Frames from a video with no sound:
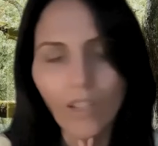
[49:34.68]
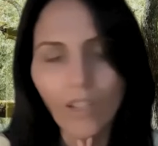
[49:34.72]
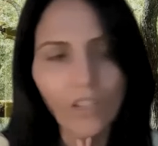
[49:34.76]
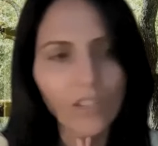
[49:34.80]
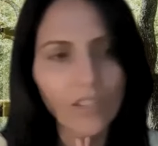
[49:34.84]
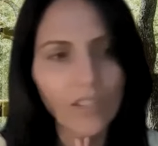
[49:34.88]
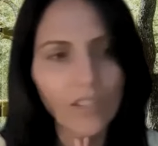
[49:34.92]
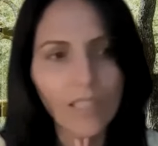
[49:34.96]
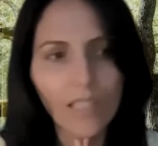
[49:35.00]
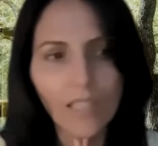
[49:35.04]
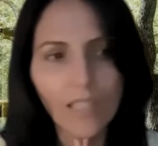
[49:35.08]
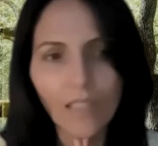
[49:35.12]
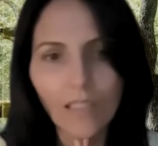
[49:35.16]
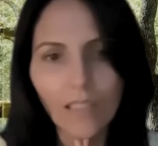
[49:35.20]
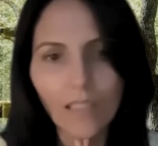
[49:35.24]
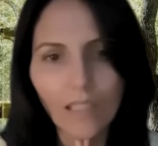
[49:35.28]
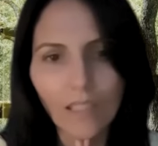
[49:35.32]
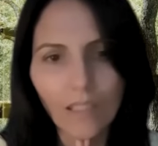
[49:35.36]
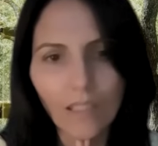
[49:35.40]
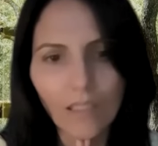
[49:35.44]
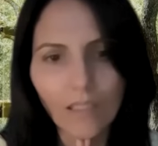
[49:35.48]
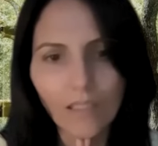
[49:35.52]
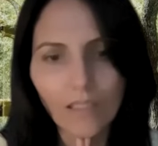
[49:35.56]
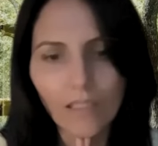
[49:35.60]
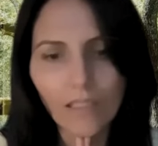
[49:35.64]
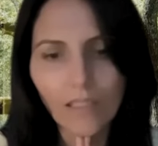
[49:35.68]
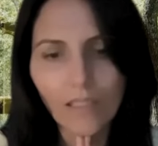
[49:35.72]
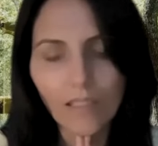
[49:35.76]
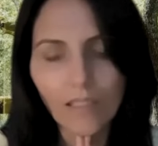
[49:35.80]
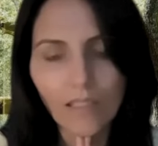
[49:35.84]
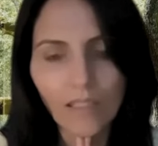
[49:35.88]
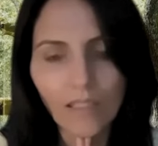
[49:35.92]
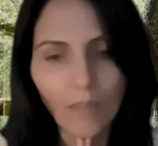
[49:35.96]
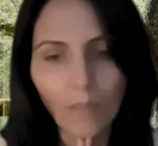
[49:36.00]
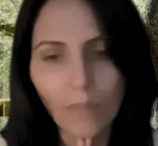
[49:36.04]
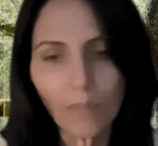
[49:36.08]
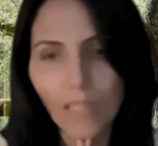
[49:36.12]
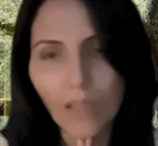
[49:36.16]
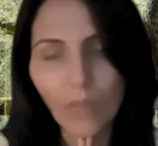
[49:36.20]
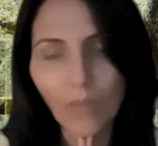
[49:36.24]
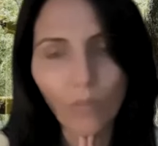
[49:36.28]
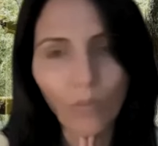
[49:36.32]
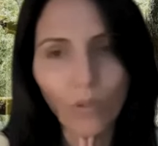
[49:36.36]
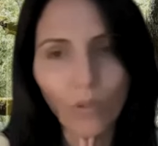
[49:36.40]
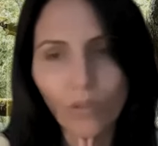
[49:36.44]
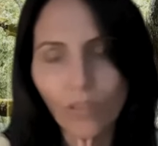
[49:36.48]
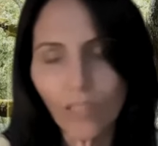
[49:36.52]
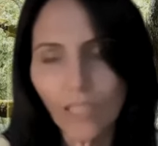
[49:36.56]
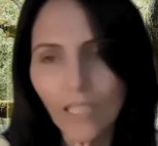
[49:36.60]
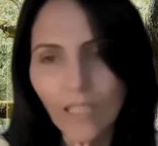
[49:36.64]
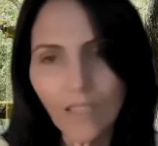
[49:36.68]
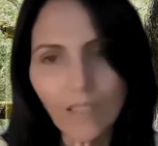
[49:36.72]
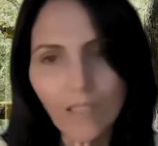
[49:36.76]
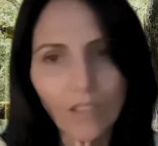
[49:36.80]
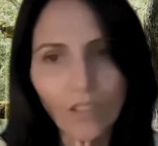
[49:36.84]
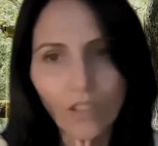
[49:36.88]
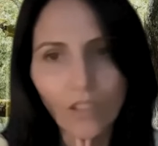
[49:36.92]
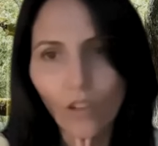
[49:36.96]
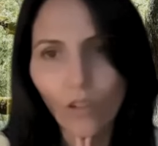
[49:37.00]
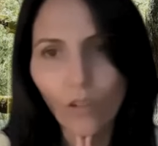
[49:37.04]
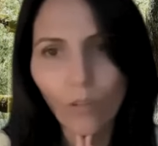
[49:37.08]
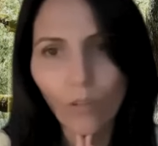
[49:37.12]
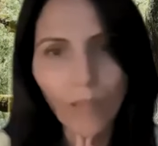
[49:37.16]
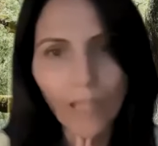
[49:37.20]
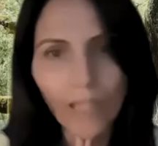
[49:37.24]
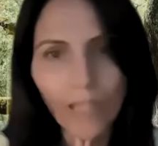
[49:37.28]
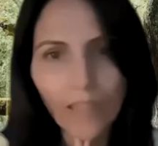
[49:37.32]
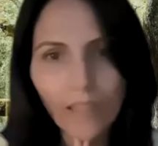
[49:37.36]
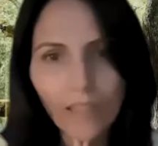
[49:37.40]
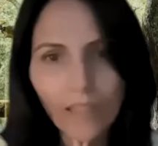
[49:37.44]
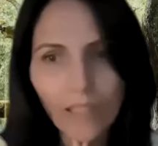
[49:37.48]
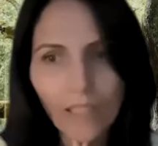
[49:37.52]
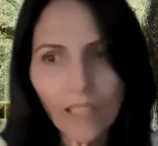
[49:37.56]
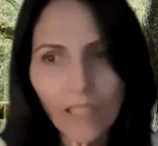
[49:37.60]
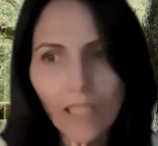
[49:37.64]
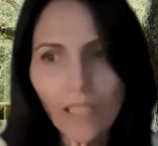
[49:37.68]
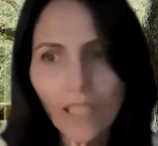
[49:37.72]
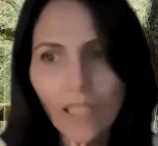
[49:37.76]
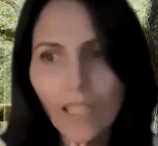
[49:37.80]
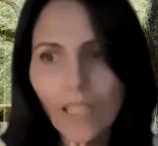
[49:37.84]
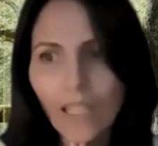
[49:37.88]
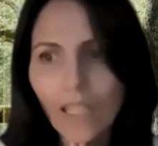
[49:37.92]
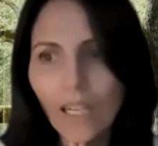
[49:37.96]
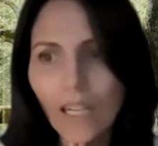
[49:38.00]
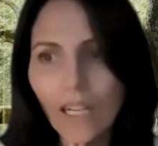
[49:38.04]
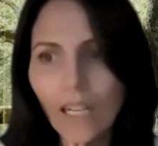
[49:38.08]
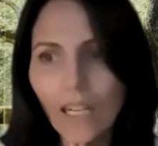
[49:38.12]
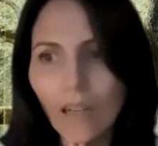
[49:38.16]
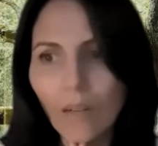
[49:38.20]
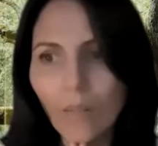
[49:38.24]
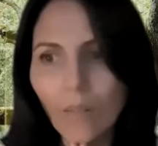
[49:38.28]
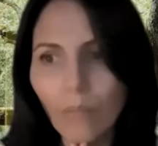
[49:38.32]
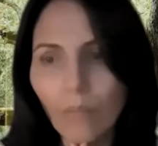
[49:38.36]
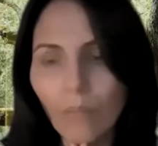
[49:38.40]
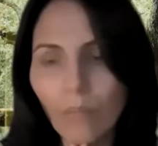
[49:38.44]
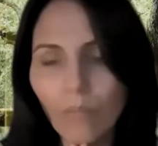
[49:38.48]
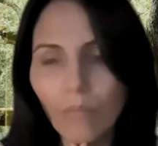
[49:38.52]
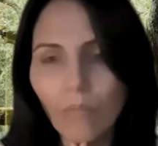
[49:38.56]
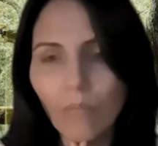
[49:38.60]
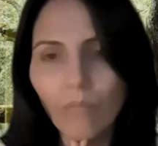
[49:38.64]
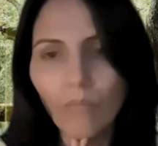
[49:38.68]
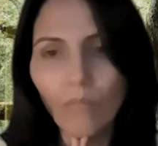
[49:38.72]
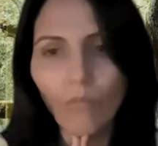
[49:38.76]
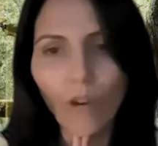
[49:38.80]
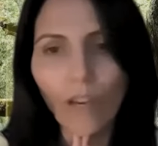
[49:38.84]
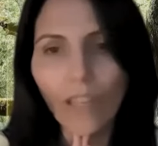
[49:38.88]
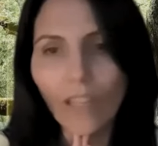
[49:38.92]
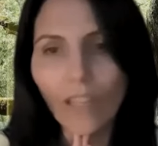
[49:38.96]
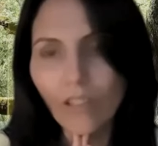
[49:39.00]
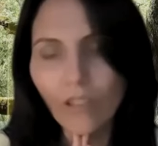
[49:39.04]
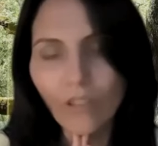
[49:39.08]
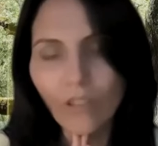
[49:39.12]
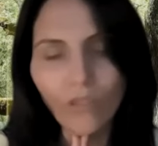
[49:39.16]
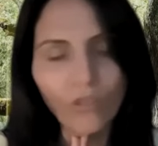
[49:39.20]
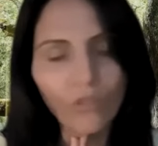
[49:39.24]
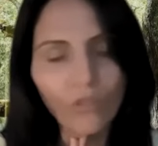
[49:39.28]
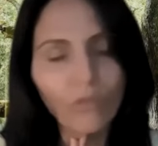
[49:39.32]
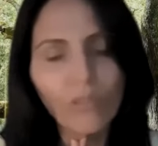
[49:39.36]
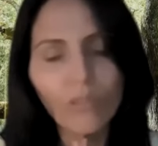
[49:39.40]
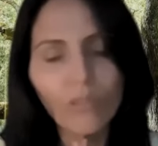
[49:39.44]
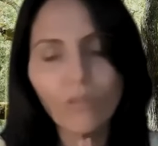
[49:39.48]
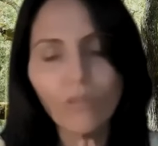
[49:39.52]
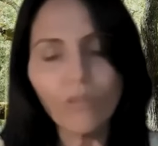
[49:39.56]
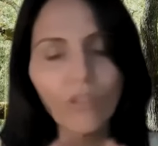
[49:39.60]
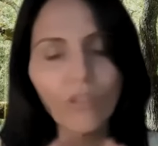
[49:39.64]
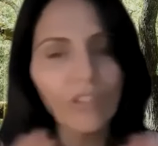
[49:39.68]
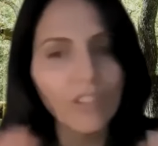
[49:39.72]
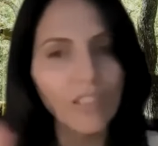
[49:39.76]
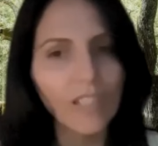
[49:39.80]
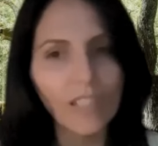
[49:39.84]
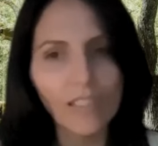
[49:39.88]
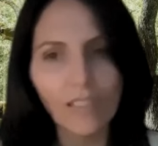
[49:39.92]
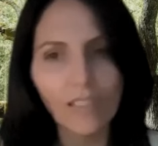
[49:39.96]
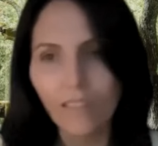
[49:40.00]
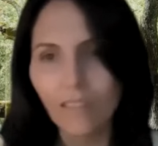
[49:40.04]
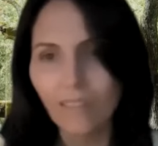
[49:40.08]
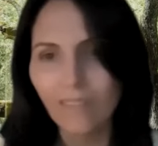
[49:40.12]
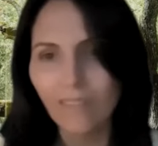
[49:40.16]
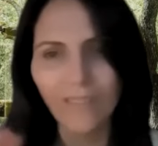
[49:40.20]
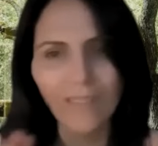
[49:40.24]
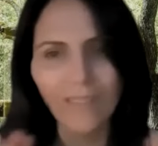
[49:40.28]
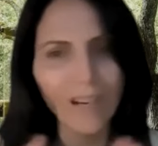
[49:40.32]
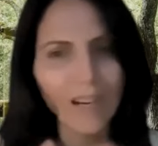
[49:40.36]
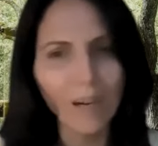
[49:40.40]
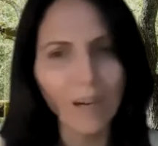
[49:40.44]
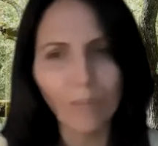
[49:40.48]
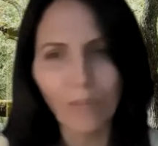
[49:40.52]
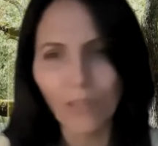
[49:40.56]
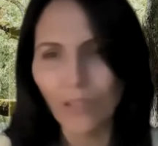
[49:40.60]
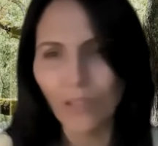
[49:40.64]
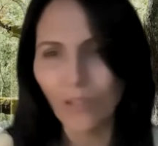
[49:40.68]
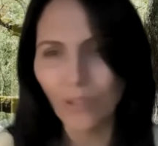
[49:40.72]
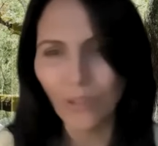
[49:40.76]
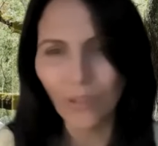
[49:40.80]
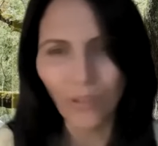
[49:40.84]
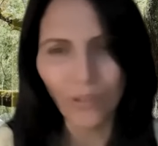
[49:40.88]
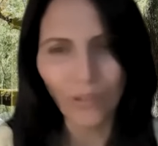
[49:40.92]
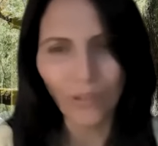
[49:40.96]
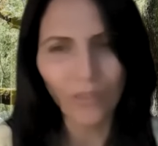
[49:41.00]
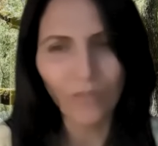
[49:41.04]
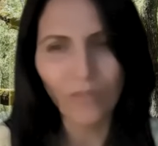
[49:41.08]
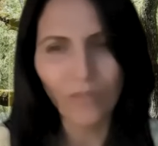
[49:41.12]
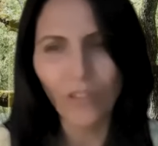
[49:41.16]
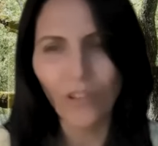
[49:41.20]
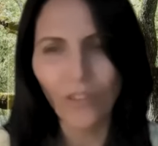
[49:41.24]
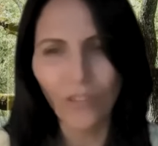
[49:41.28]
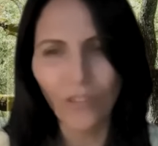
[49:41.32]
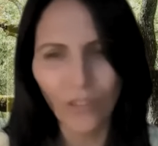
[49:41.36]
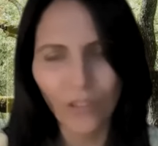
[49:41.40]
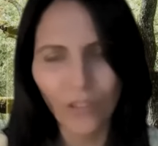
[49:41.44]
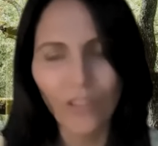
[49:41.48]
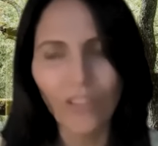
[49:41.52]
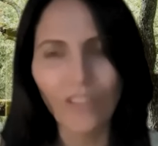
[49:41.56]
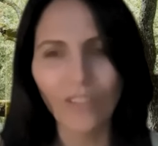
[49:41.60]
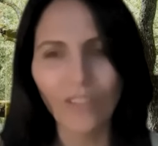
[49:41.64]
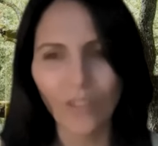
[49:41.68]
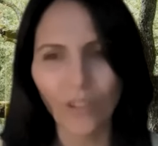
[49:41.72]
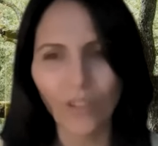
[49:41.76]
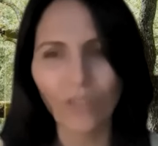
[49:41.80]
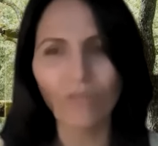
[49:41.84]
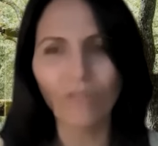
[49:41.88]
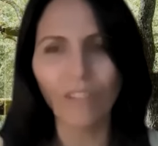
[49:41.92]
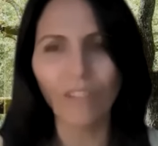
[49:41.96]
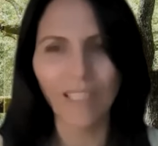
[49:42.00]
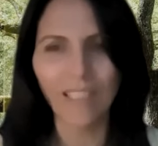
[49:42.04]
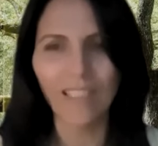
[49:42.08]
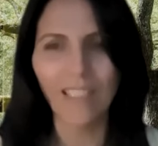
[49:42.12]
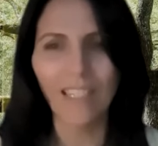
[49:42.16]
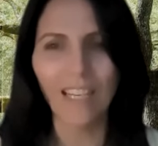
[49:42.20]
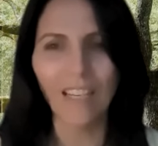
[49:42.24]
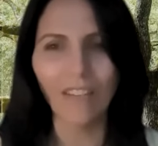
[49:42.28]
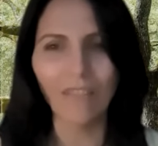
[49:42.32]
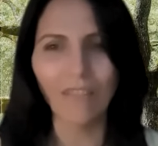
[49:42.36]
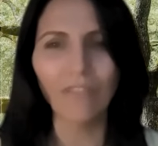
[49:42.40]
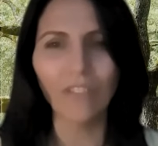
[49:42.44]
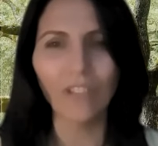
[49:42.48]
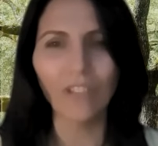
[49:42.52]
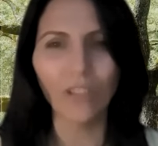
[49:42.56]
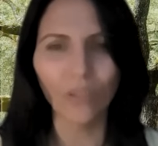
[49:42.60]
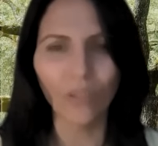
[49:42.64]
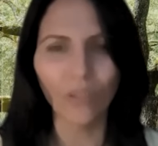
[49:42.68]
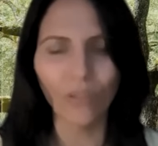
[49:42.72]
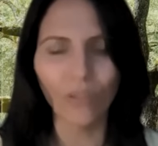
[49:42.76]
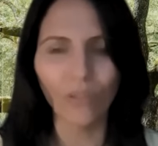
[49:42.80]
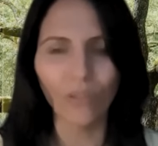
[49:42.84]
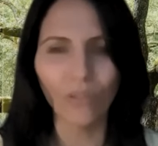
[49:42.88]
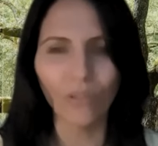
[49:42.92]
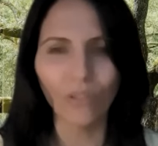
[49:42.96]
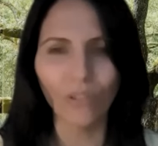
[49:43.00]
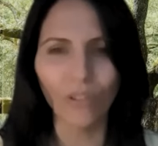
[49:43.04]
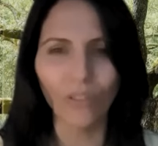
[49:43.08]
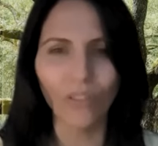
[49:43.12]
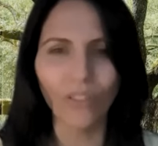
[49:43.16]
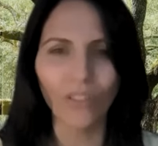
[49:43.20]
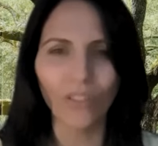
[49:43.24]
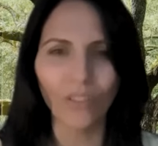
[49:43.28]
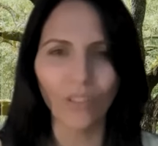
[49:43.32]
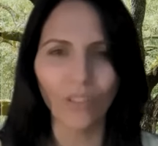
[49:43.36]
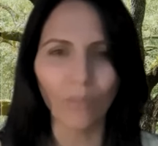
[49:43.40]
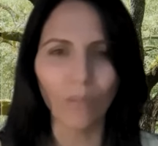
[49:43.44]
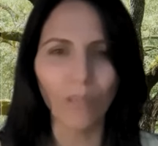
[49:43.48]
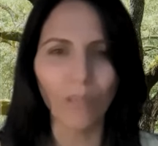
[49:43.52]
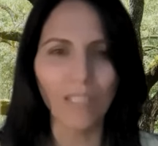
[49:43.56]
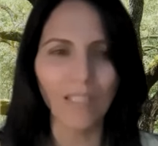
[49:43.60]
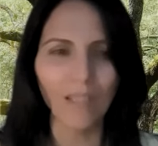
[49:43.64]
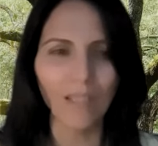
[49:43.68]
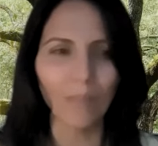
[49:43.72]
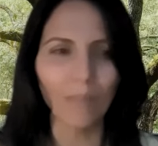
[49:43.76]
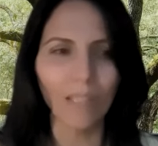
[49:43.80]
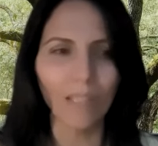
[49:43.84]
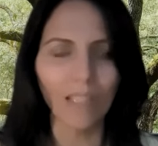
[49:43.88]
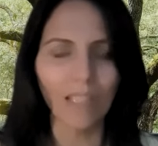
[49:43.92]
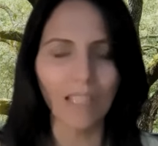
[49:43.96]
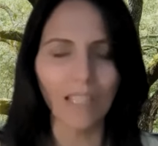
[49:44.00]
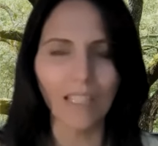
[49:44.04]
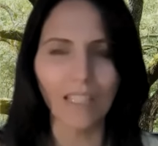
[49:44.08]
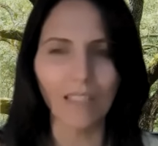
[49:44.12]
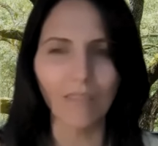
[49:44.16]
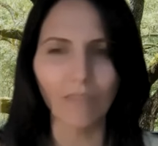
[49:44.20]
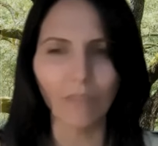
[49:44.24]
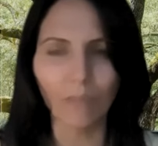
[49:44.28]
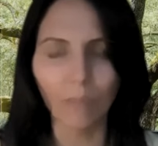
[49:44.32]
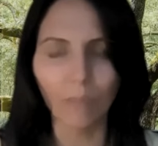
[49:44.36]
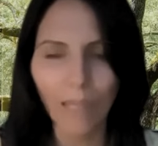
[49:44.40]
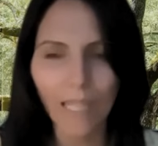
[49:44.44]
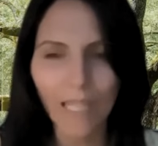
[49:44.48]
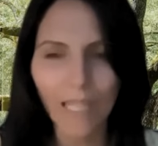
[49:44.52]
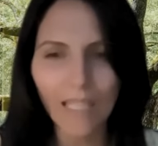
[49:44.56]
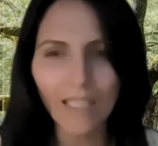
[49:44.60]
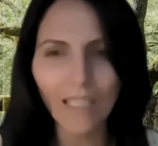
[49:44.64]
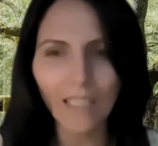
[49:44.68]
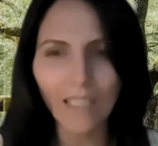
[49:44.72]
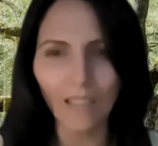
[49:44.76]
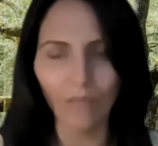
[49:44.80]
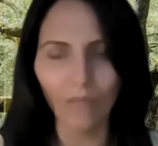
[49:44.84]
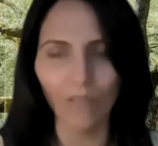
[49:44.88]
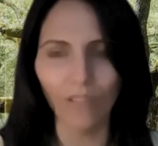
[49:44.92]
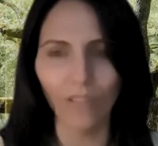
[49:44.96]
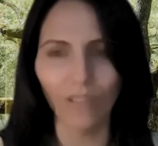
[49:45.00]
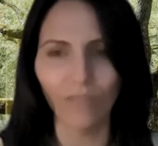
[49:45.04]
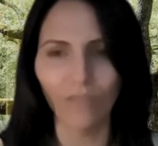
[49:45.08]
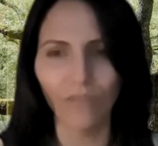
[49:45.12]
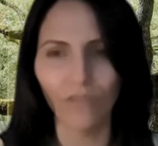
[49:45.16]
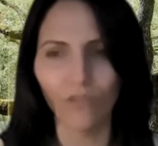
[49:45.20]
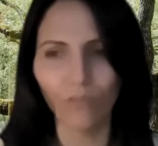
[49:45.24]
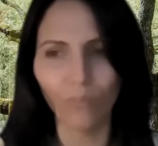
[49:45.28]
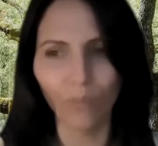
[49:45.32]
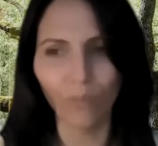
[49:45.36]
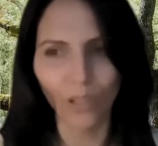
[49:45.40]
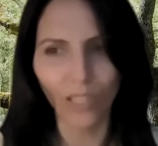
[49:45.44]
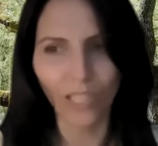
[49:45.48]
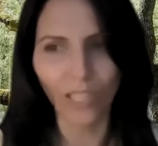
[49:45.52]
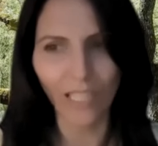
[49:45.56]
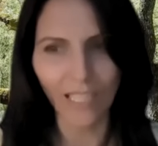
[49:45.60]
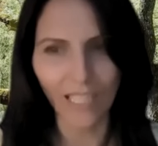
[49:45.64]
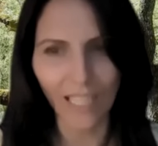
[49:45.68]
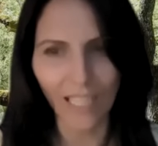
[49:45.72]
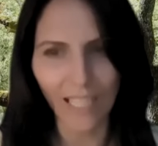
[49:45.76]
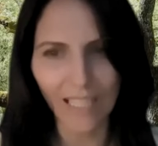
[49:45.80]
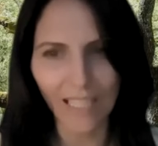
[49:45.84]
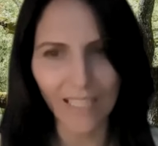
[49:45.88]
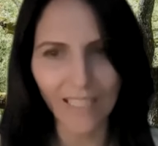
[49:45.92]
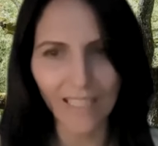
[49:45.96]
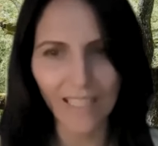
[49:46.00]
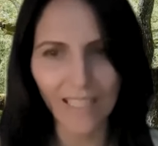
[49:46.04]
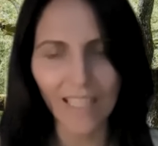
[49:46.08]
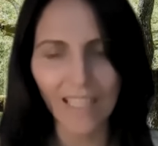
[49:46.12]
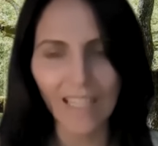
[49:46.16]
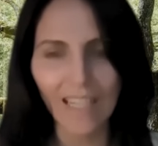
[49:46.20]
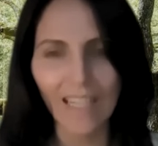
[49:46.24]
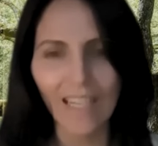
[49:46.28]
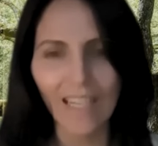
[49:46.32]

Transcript: just think that this is something the world needs to know about. Whether you do it or not is up to you. It's got to resonate for you. You know, it's got to be something that for me, it was a full bodied yes.